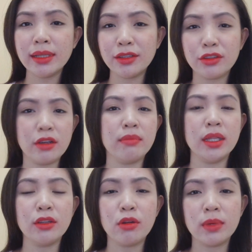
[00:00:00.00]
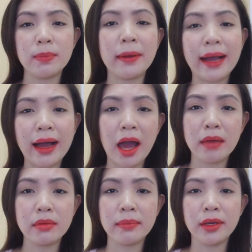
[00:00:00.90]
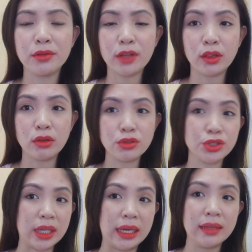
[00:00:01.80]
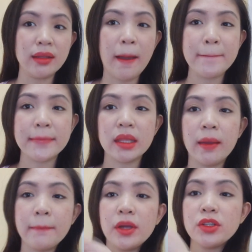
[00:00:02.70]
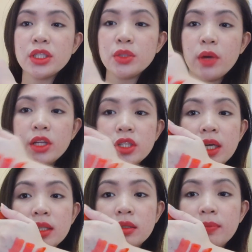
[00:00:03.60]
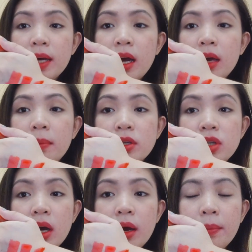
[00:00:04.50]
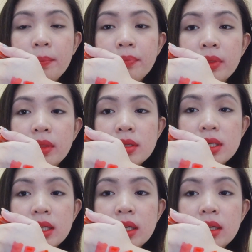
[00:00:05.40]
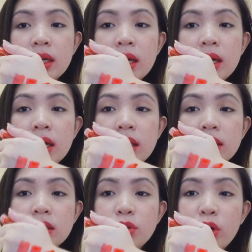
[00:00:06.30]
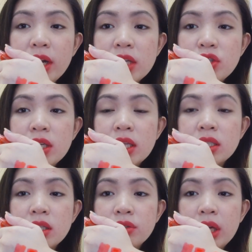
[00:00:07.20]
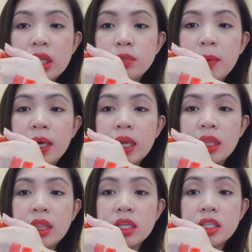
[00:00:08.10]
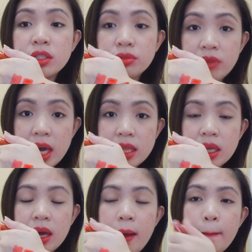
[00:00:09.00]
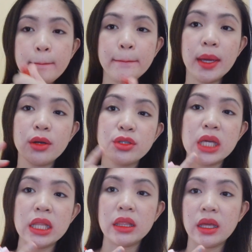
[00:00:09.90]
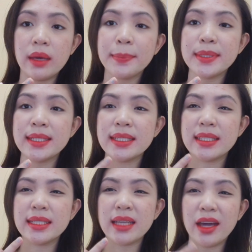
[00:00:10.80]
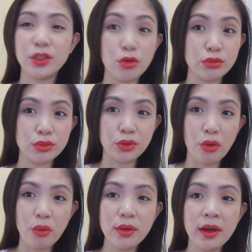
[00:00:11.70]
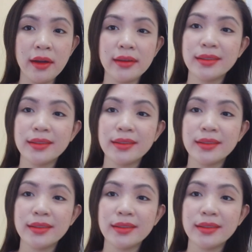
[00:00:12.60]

Determine kung magpagkakaiba ba yung tatlong shade. Pero sa swatches, magkakaiba siya. See? This is orangey, this is reddish pink, and then this is red. Pero sa lips, I don't know.